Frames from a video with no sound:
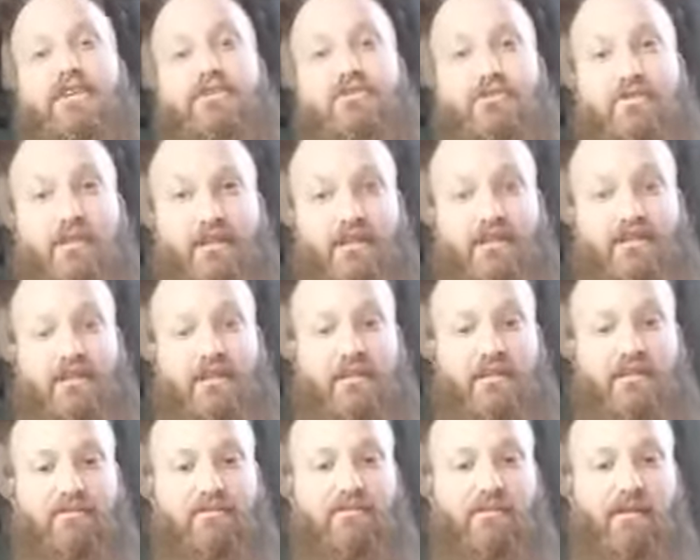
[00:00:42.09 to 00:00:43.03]
reunion
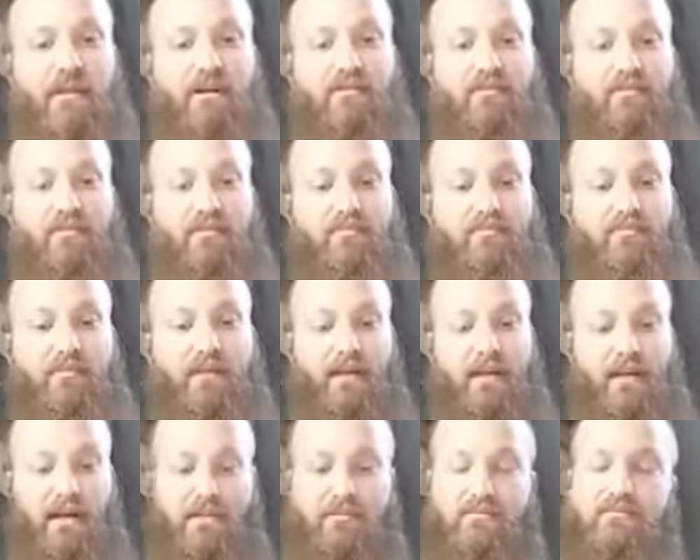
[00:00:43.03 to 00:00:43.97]
from
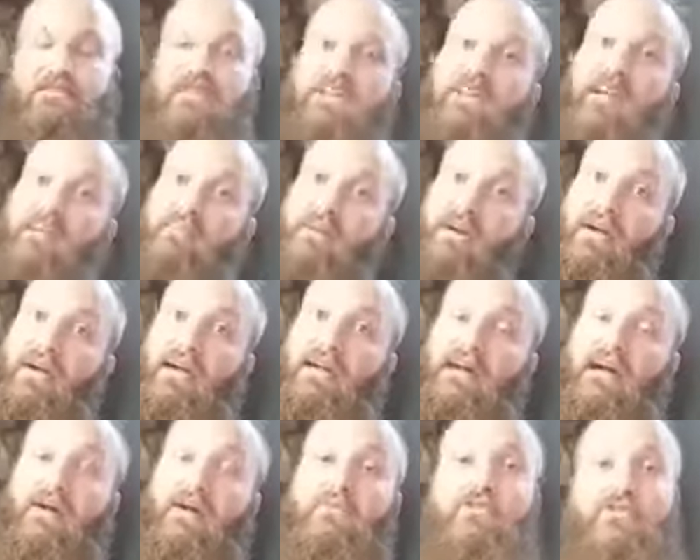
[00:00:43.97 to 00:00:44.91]
the Nightmare on
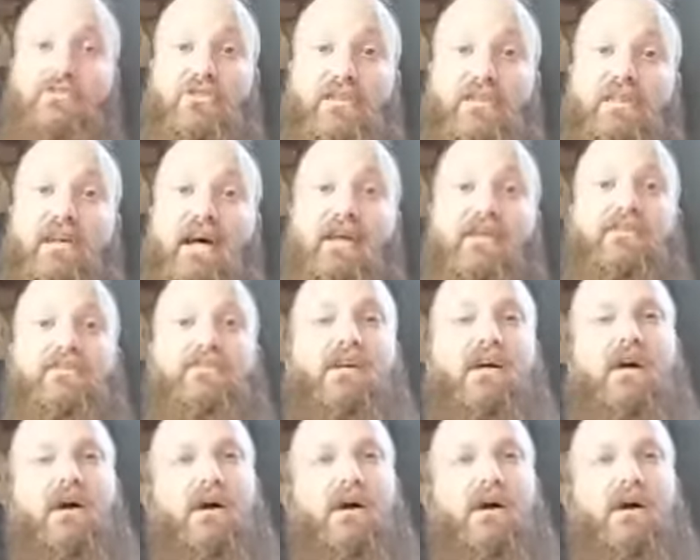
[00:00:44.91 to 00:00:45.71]
Elm Street titles.